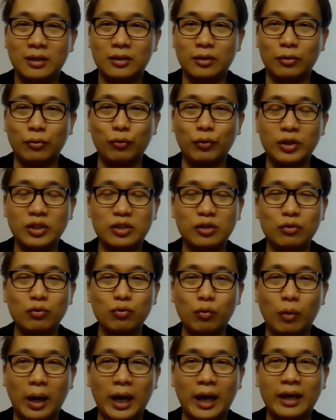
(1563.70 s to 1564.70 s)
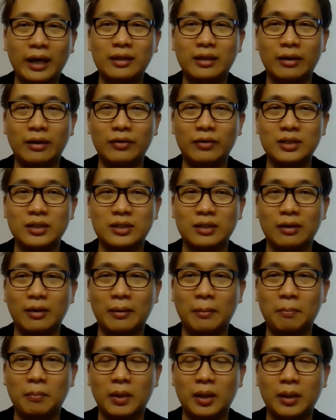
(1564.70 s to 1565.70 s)
the reason why there is
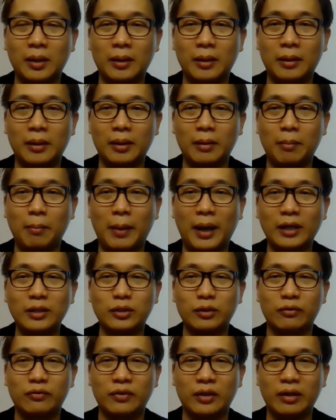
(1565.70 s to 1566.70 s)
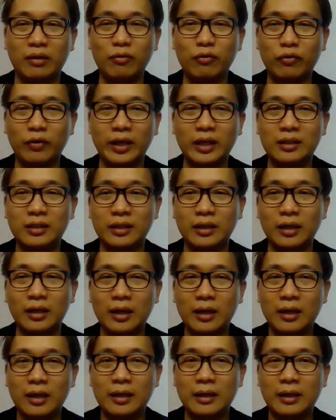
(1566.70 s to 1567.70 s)
a bunch of inflated
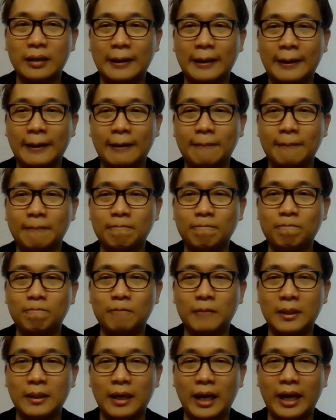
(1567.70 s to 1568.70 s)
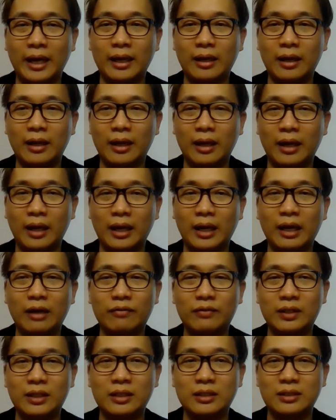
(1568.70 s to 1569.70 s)

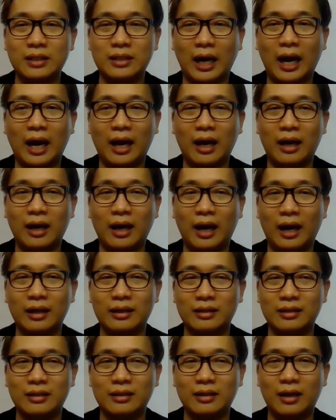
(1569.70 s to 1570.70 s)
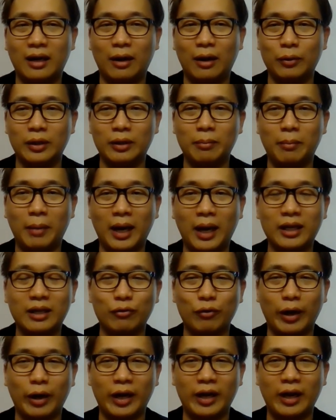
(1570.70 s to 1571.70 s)
NFTs are out in the market
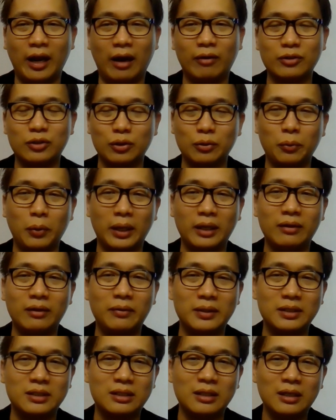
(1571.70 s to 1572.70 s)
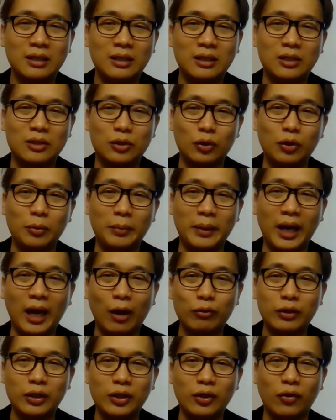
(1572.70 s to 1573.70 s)
right now. So yeah, whether it's going to be
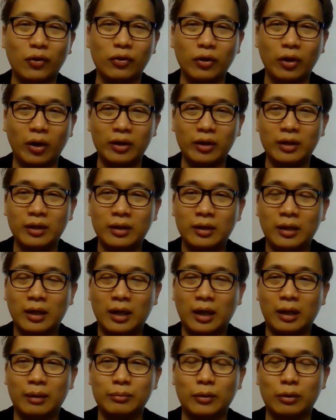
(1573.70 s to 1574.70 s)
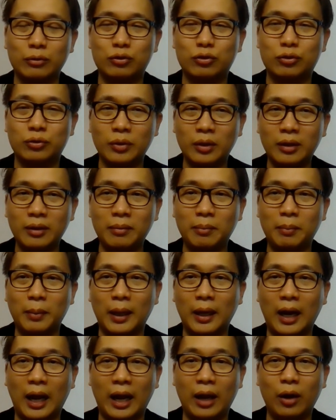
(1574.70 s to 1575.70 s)
healthy or not, I'm not sure,
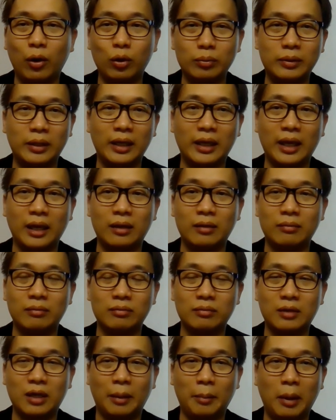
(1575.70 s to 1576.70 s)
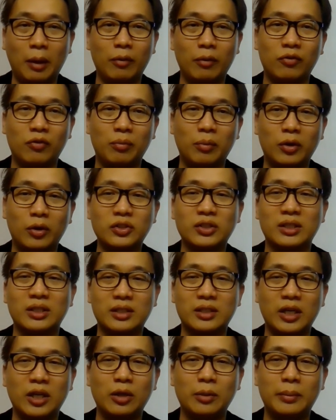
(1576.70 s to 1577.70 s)
but I hope they can come up with a more
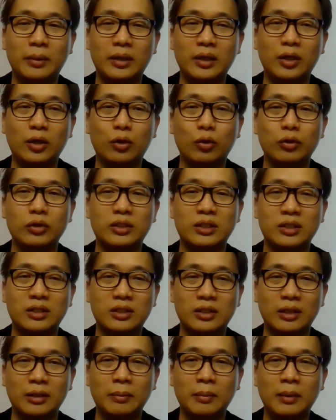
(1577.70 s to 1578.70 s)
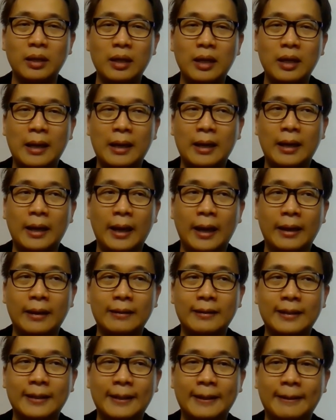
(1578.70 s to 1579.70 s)
sustainable ecosystem.
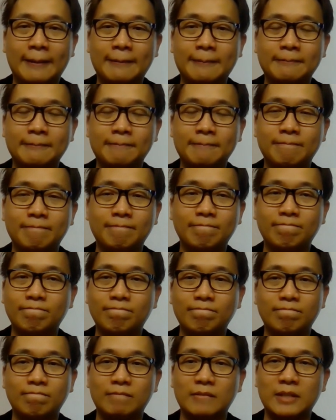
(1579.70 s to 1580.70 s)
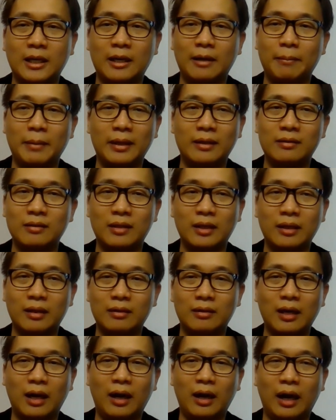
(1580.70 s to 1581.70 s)
And yeah, man,
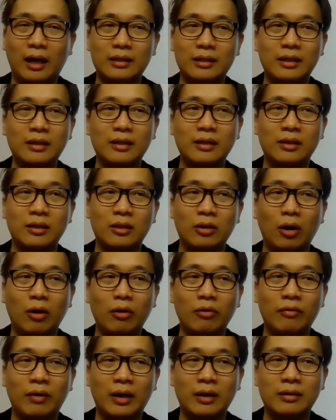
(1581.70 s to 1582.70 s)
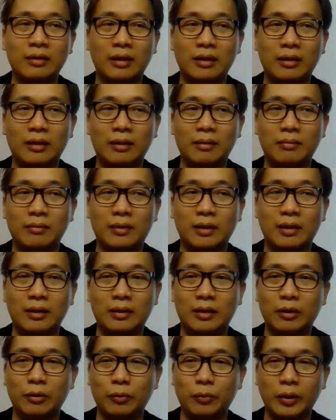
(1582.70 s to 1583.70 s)
I think in the long run,
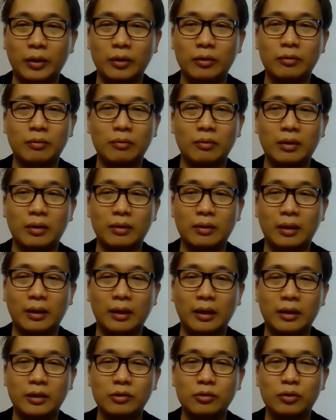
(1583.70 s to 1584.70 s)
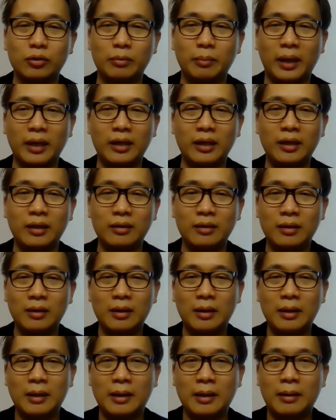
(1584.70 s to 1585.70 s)
they will earn good money.
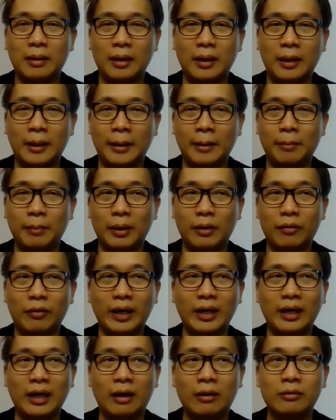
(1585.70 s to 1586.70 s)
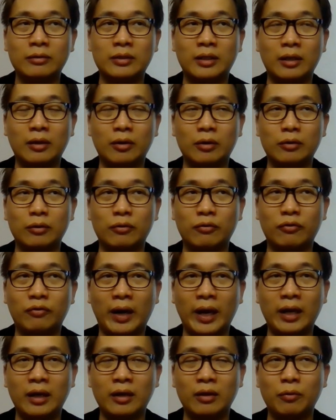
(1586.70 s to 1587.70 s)
But right now, they got to
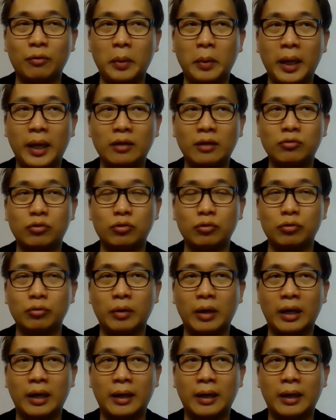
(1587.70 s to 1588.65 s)
find a way to